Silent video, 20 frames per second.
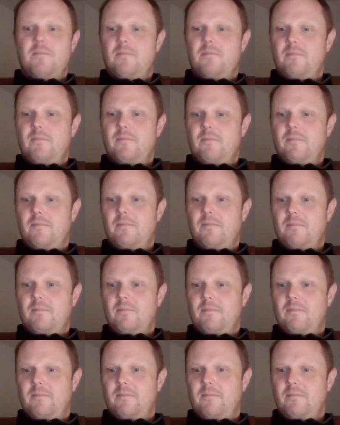
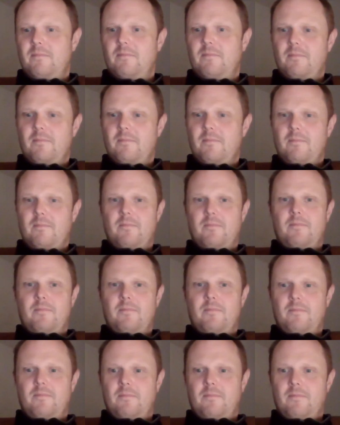
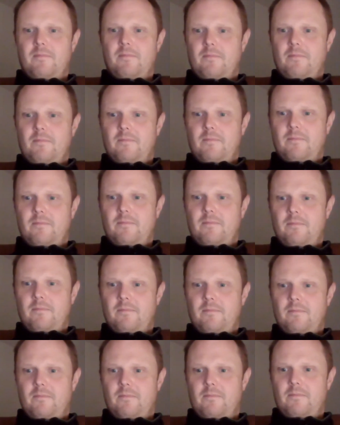
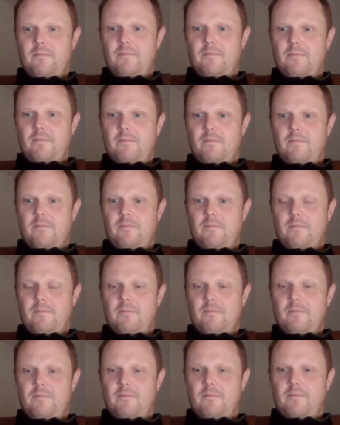
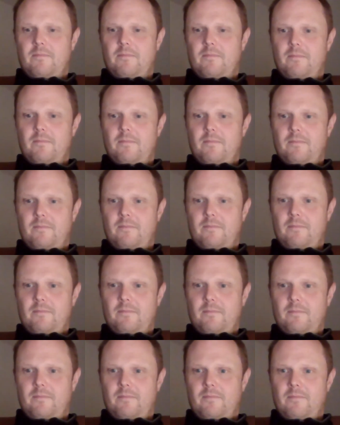
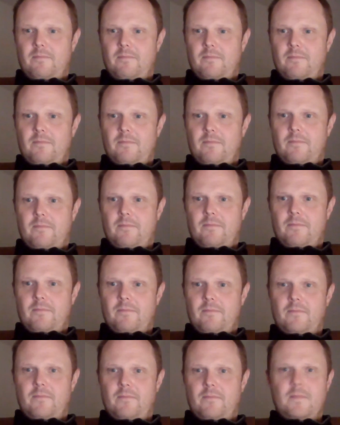
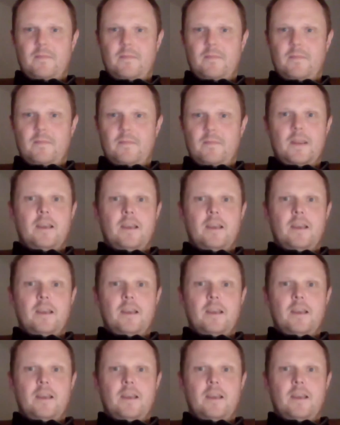(no one is talking)